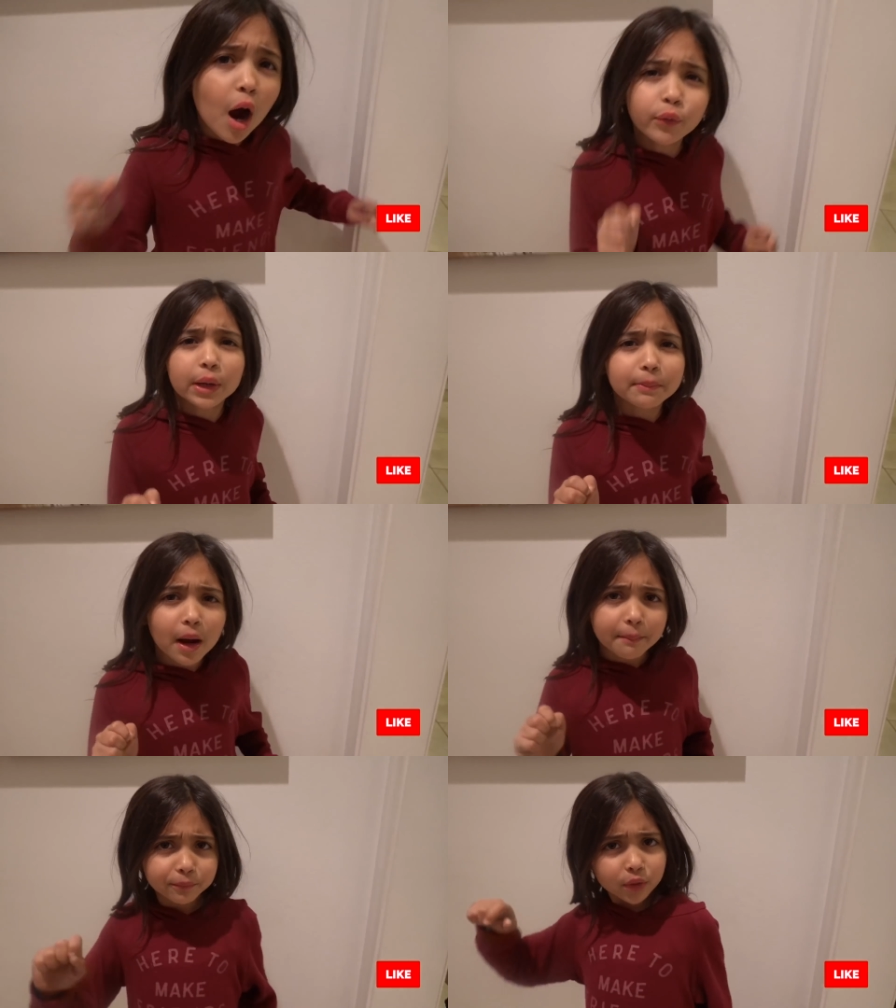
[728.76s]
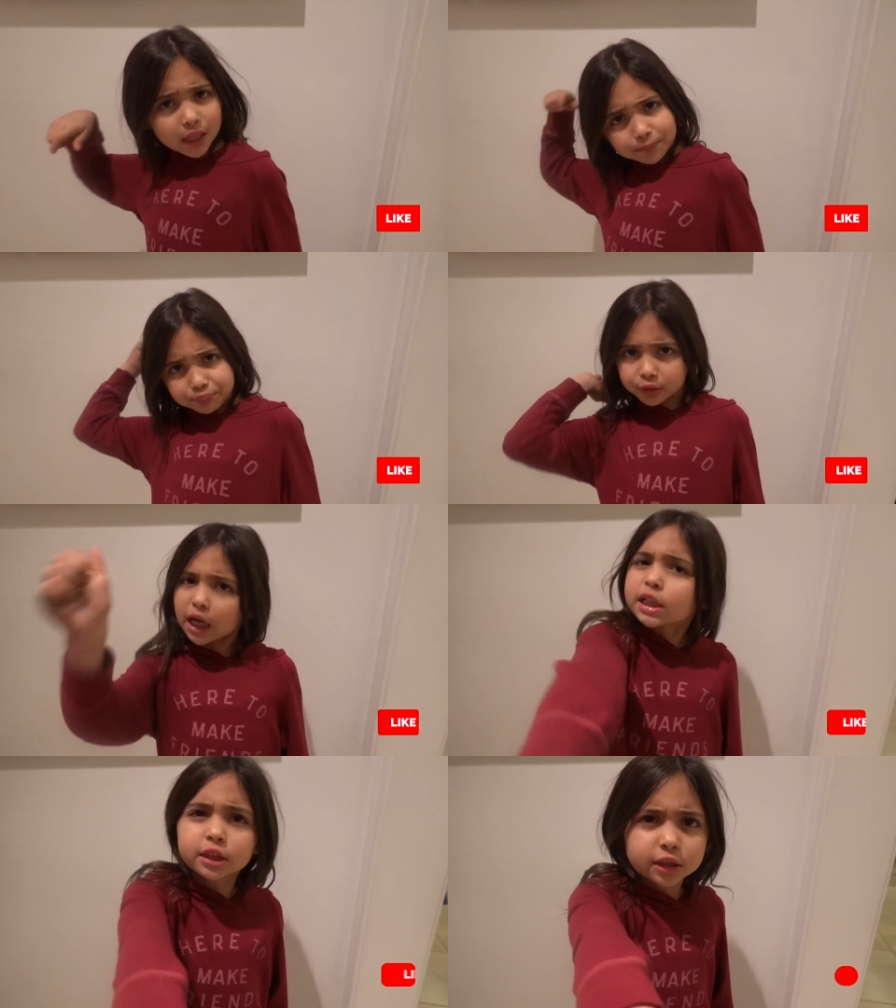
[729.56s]
Alright, Mom, we
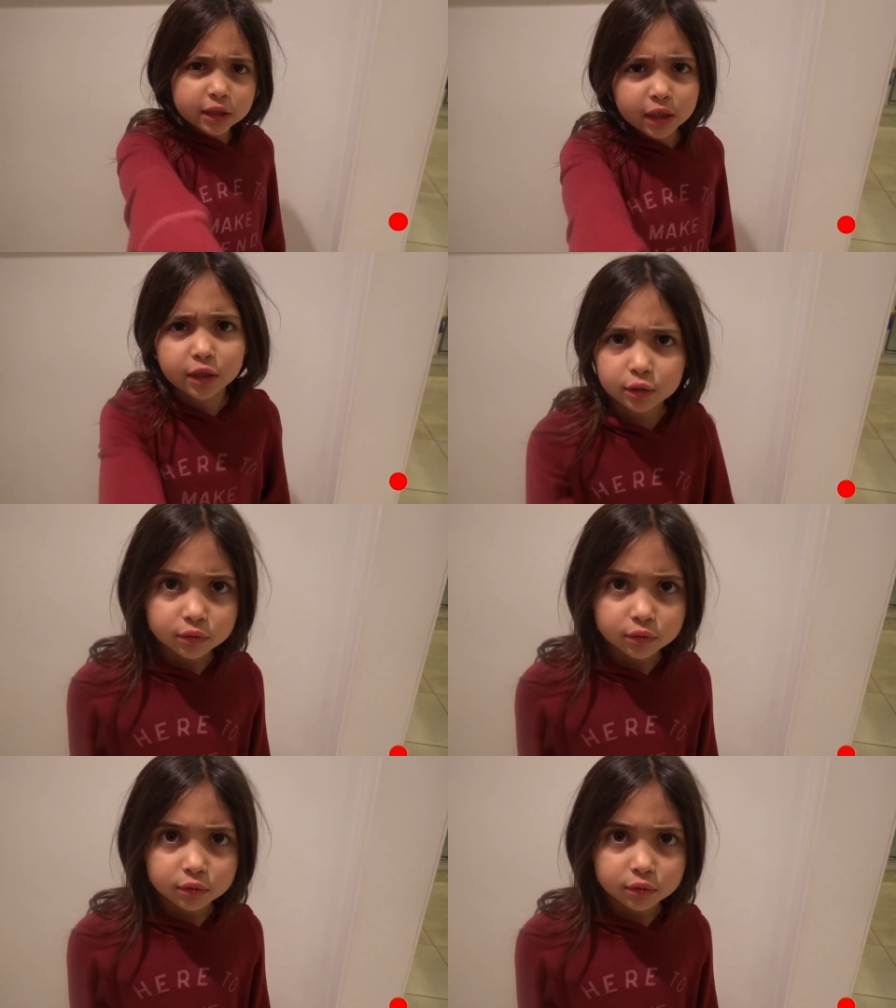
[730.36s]
pranked you.